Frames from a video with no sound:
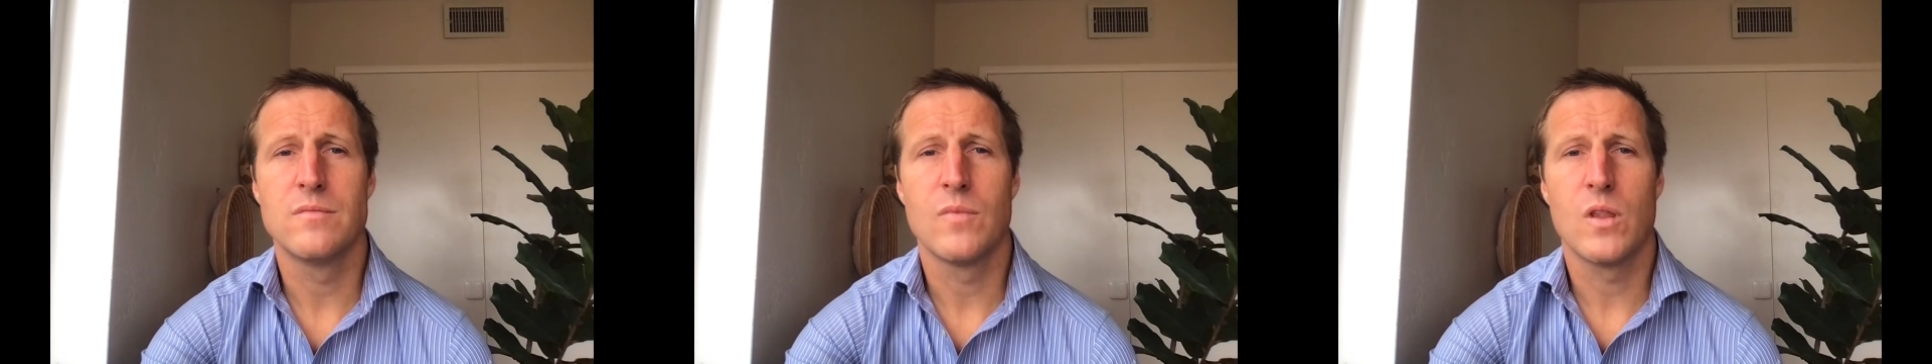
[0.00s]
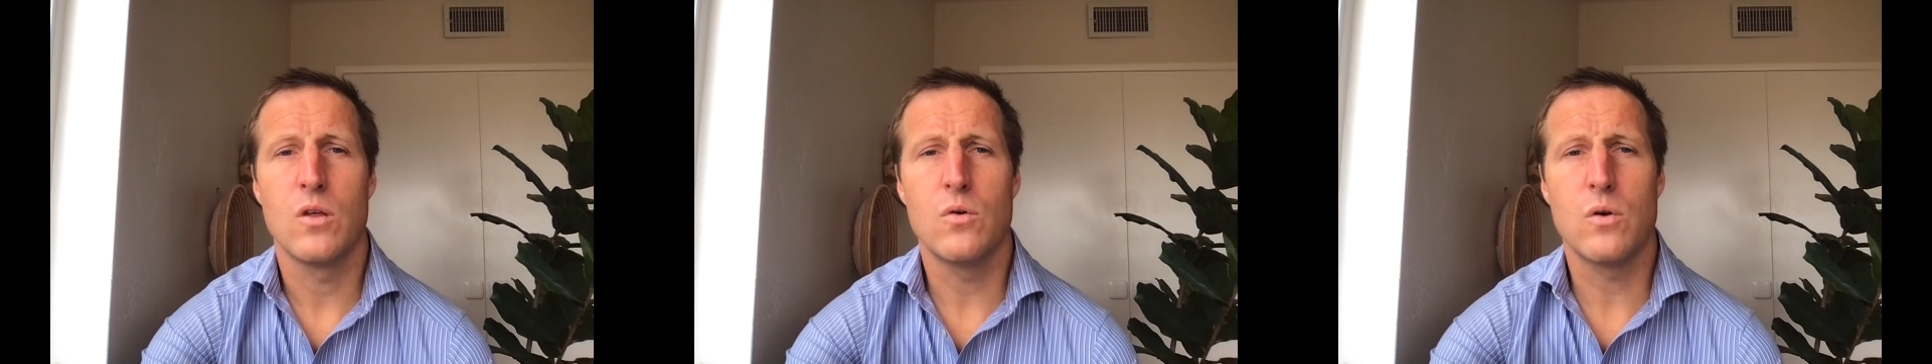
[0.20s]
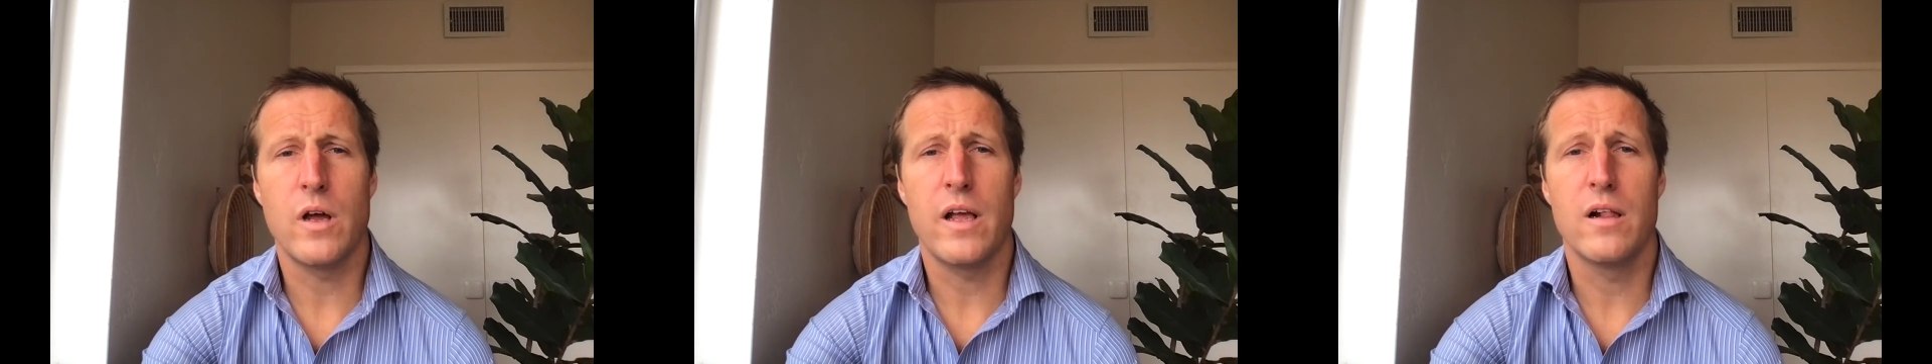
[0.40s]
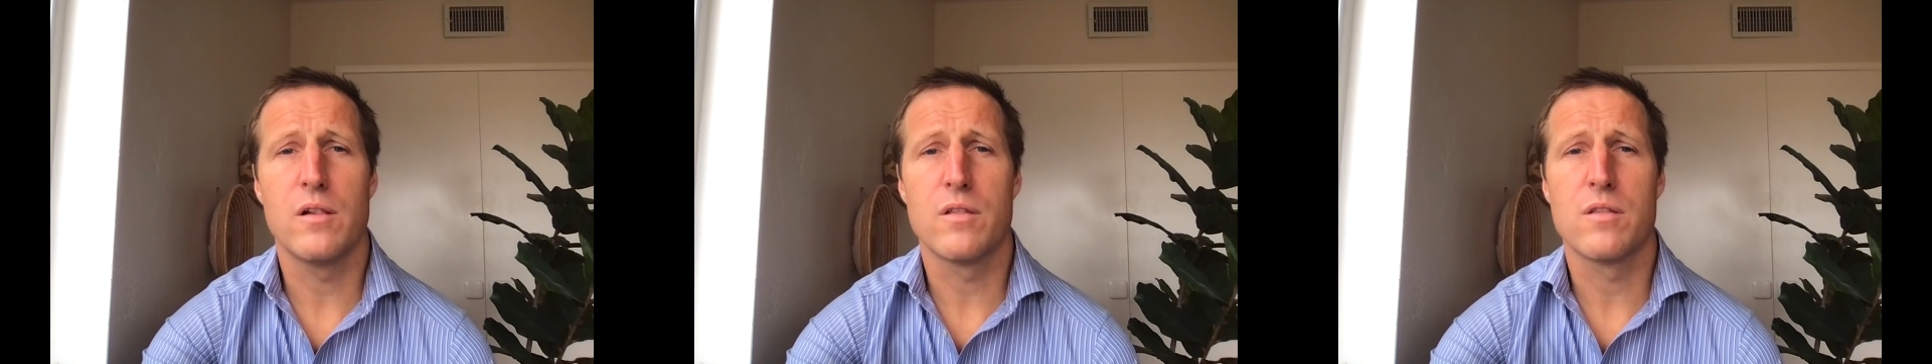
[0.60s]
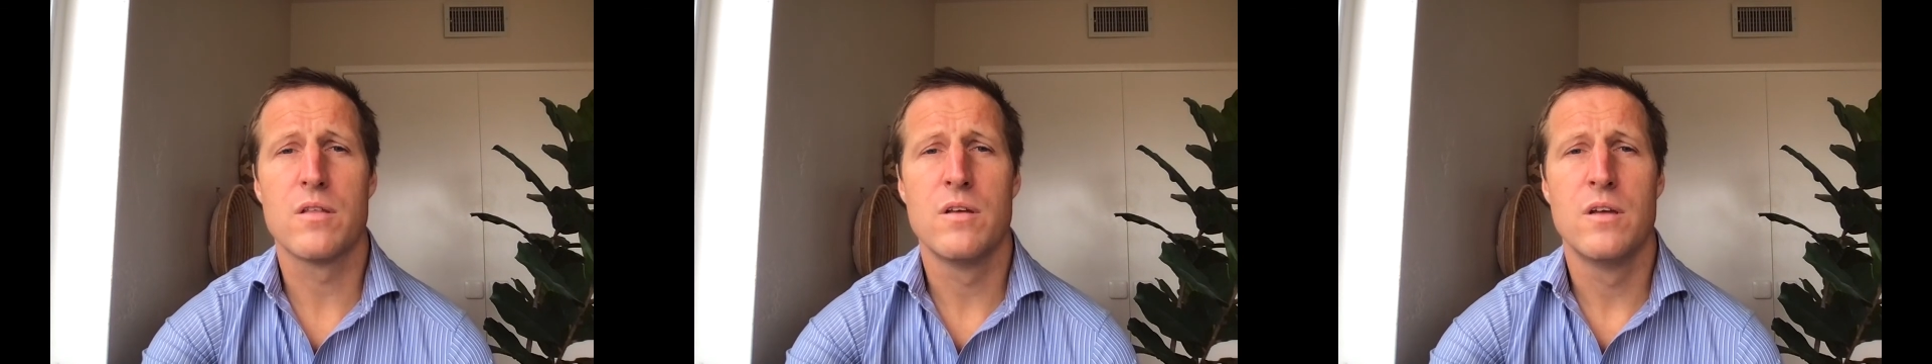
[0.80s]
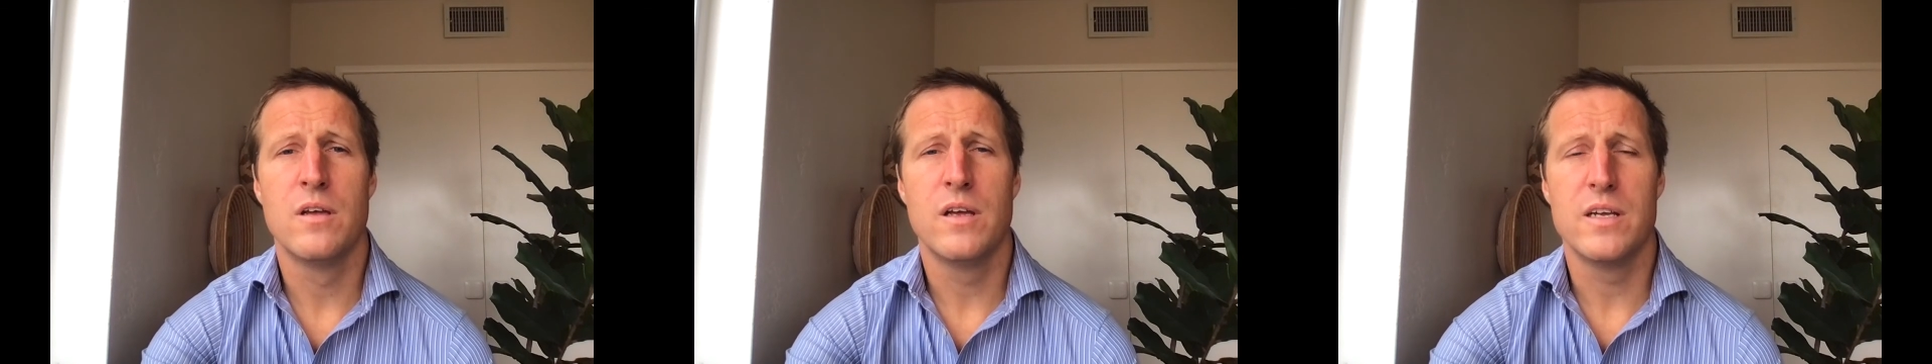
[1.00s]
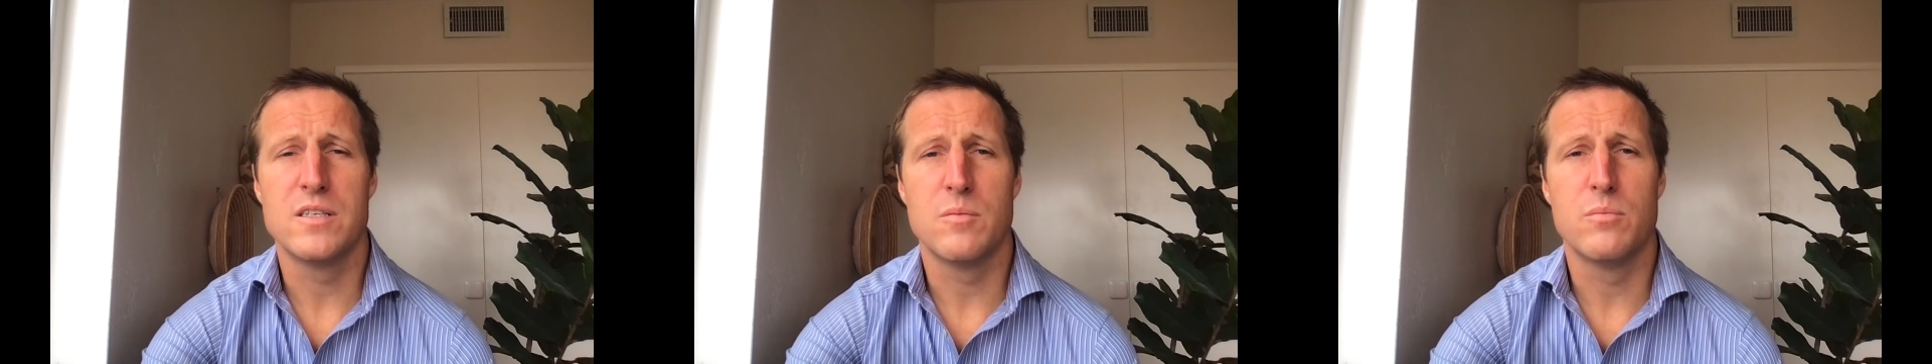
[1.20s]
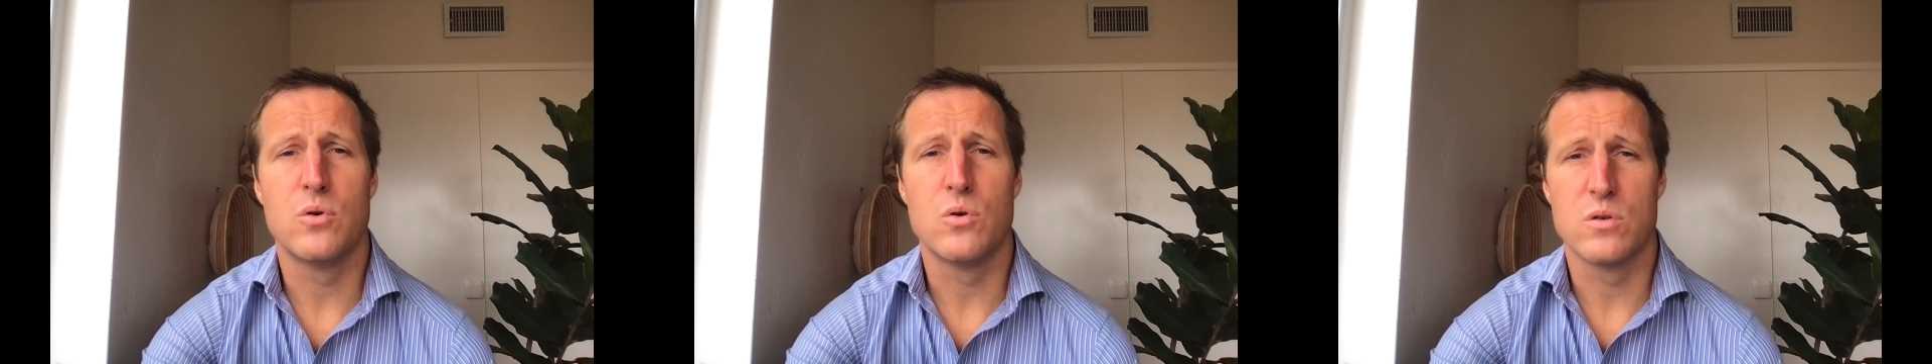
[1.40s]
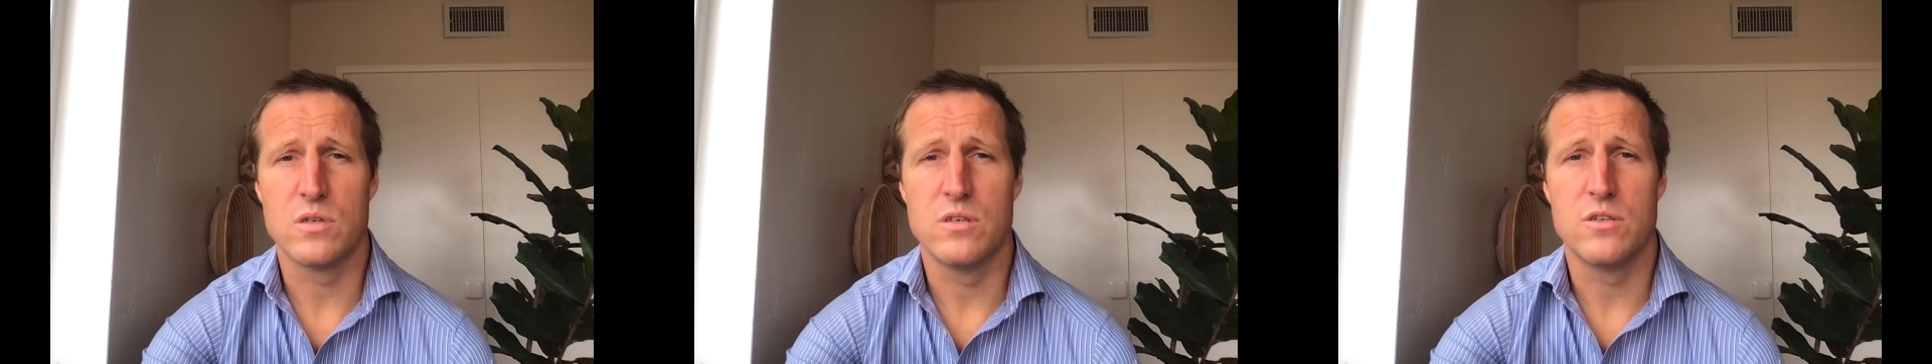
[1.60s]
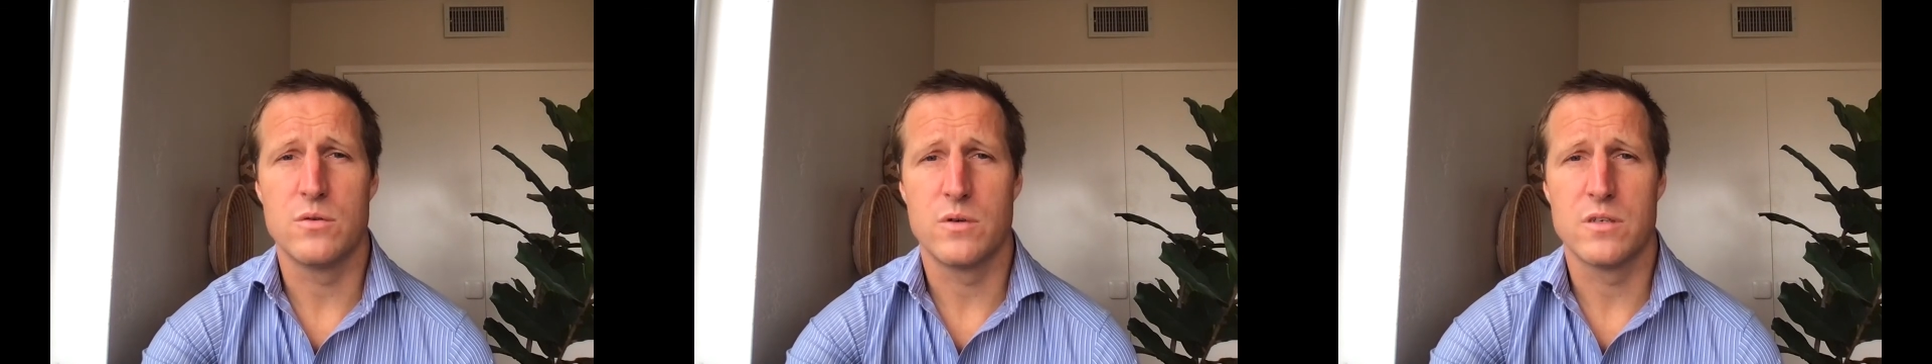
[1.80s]
Your health is
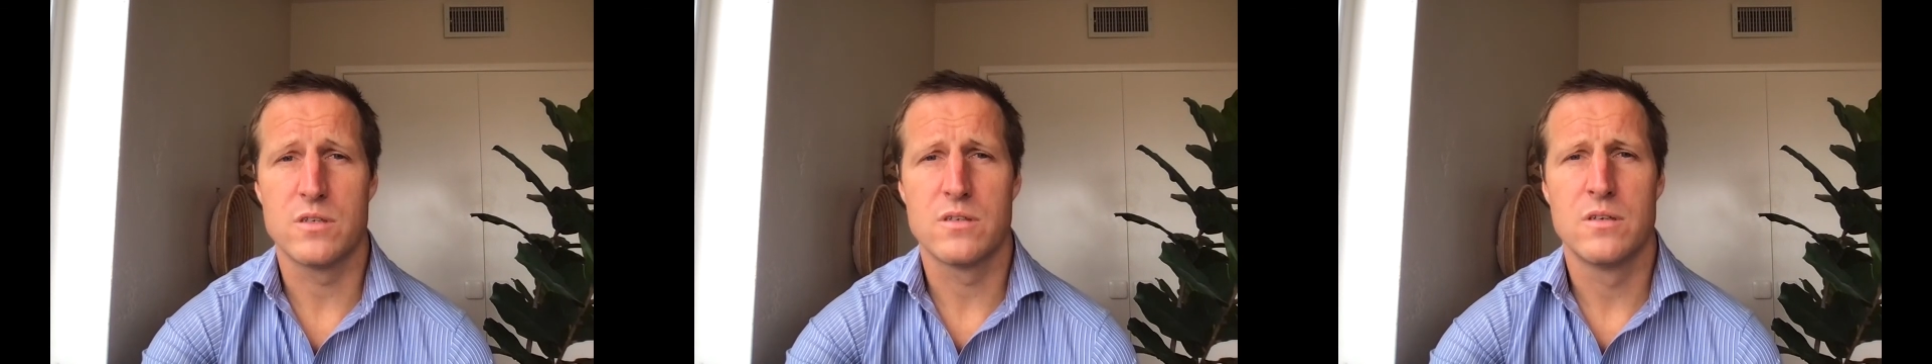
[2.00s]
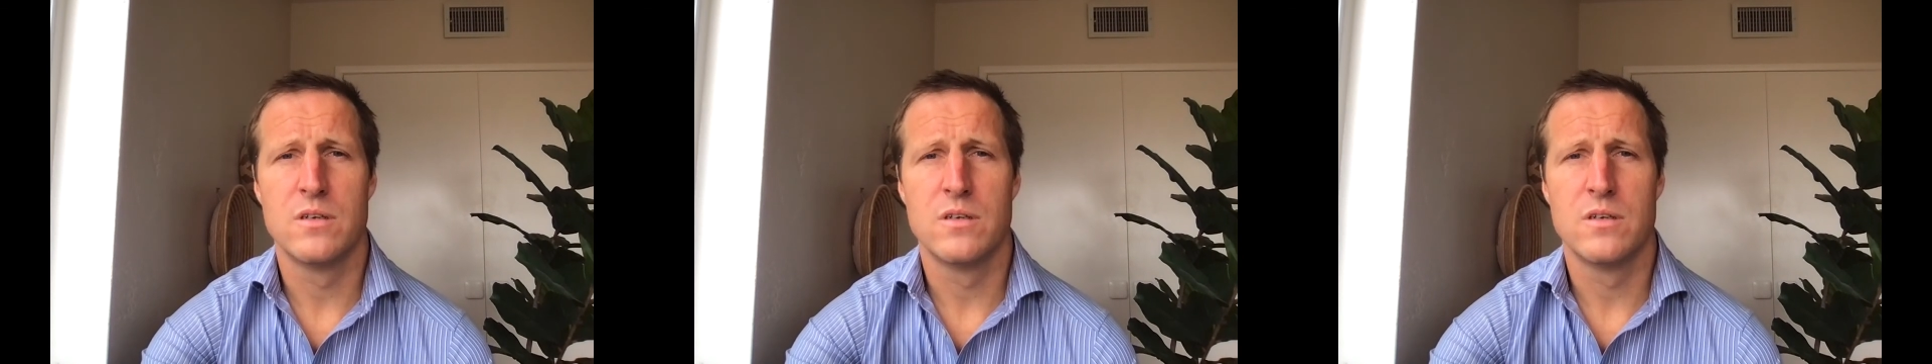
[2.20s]
important to us.